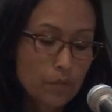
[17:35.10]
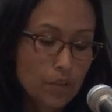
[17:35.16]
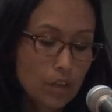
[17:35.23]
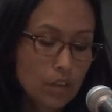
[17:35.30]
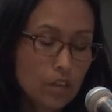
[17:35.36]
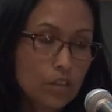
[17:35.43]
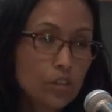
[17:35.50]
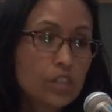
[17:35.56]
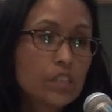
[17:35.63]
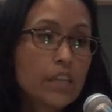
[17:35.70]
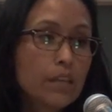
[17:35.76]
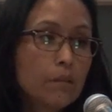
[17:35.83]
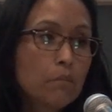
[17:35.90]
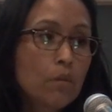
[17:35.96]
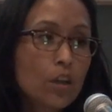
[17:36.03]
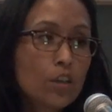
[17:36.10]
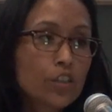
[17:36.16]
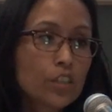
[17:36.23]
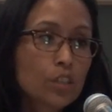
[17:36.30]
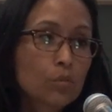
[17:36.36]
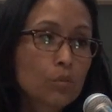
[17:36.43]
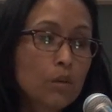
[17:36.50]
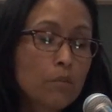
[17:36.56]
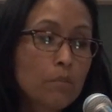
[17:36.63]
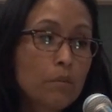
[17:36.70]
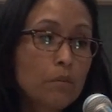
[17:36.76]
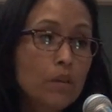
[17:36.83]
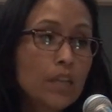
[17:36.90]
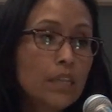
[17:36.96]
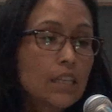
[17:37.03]
you see in projects where
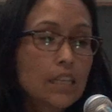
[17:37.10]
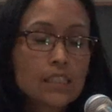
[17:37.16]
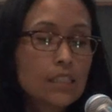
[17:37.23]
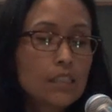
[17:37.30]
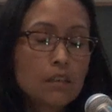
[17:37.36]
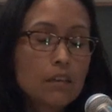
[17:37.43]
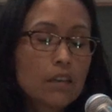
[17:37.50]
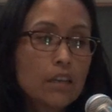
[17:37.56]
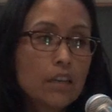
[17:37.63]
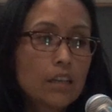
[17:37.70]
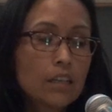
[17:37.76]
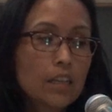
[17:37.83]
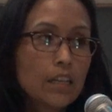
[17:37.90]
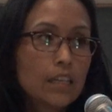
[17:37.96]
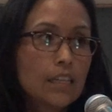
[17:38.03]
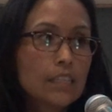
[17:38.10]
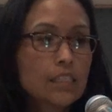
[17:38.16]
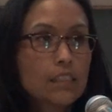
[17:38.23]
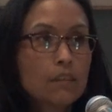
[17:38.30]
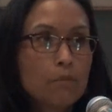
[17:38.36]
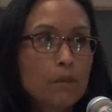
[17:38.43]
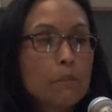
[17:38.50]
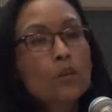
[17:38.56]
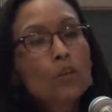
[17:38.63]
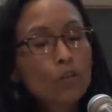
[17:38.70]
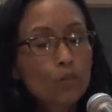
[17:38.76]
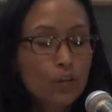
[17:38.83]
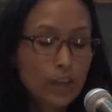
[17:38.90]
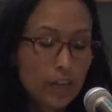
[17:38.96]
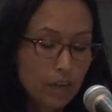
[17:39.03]
people don't
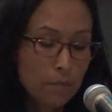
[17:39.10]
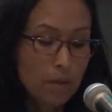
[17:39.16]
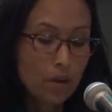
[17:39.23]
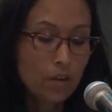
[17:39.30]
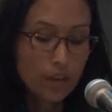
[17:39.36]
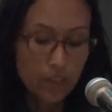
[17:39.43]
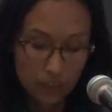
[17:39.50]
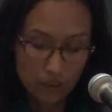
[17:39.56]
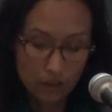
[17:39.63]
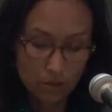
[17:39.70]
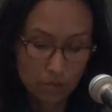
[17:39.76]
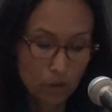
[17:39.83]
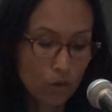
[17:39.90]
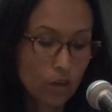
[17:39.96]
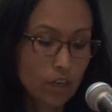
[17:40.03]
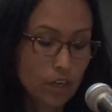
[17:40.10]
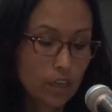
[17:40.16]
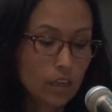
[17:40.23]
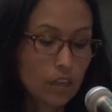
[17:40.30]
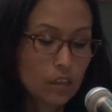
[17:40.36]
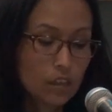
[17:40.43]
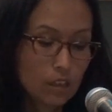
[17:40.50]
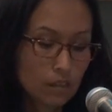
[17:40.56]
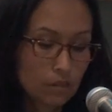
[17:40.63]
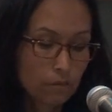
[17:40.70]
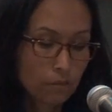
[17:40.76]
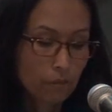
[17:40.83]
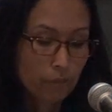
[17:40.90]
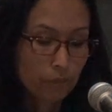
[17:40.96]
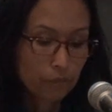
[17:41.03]
forget about it in the community.
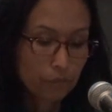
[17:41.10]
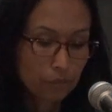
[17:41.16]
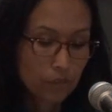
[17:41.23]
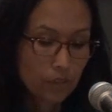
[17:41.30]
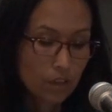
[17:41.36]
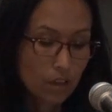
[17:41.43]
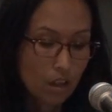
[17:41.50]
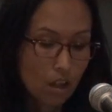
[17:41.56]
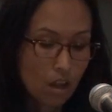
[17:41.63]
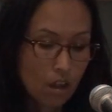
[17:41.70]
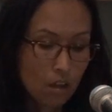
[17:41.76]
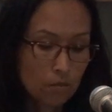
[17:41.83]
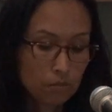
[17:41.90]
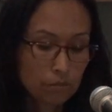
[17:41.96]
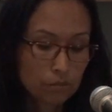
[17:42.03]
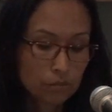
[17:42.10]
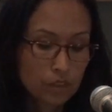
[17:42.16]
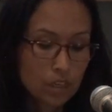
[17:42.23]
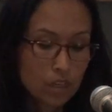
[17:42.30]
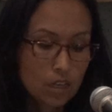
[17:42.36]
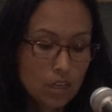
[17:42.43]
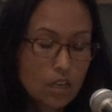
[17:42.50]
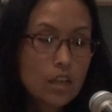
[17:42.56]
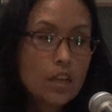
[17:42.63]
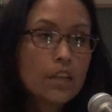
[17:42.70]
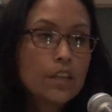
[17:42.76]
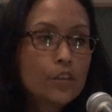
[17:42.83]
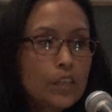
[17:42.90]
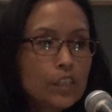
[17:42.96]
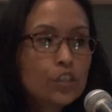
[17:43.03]

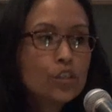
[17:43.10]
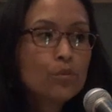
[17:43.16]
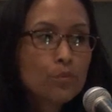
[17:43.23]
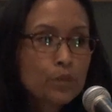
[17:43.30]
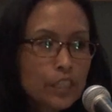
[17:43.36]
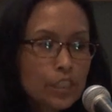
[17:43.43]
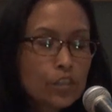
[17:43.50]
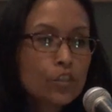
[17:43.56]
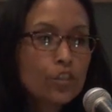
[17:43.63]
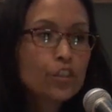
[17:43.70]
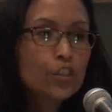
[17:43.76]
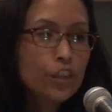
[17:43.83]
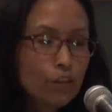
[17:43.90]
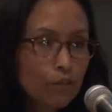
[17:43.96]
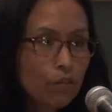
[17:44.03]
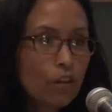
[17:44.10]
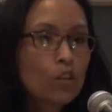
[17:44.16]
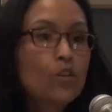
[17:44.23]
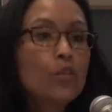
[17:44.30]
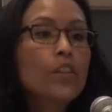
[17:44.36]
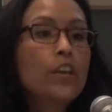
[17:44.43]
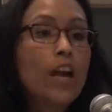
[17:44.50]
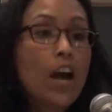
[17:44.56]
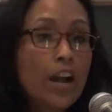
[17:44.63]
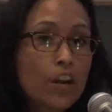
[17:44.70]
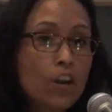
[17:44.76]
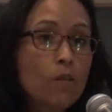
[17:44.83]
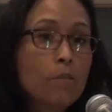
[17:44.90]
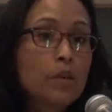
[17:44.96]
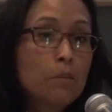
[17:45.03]
You need to research and follow the
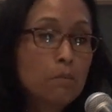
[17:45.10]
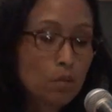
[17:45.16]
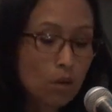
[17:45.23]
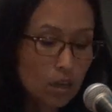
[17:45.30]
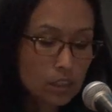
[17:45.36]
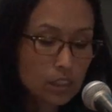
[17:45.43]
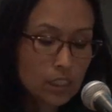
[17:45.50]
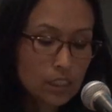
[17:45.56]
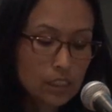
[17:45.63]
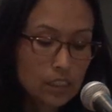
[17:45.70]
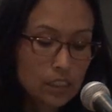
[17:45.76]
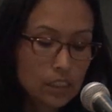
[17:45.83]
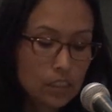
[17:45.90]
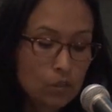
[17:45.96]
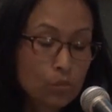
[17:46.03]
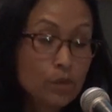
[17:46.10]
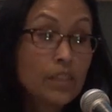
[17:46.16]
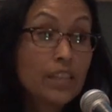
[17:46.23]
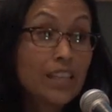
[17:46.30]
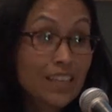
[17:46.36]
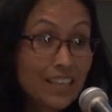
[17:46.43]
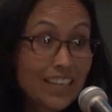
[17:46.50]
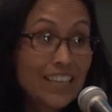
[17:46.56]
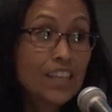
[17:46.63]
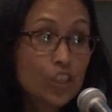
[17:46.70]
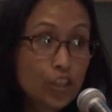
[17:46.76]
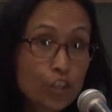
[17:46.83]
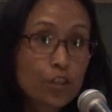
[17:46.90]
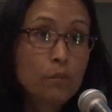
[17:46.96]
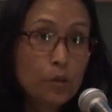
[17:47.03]
IRB processes within
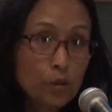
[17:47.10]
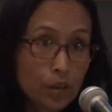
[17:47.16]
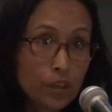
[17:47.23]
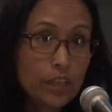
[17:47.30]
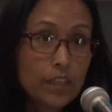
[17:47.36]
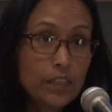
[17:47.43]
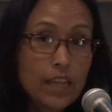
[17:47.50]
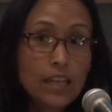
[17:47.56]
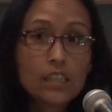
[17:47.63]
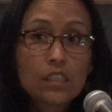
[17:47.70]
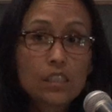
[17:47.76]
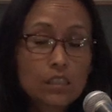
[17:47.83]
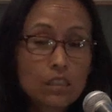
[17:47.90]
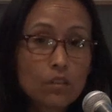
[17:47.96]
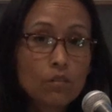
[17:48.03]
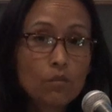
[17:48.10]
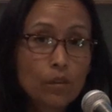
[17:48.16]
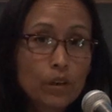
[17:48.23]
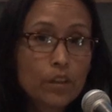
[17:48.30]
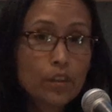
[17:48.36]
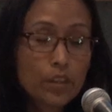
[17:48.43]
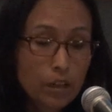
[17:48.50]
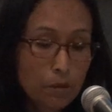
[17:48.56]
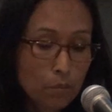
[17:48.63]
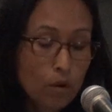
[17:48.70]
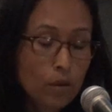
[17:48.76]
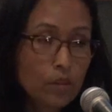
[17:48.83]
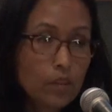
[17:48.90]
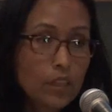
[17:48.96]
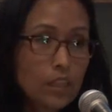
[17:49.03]
each community. That's one of the
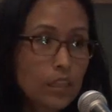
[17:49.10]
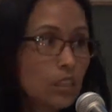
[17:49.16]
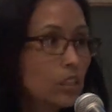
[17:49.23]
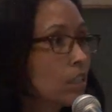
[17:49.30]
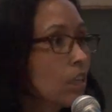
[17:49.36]
important things.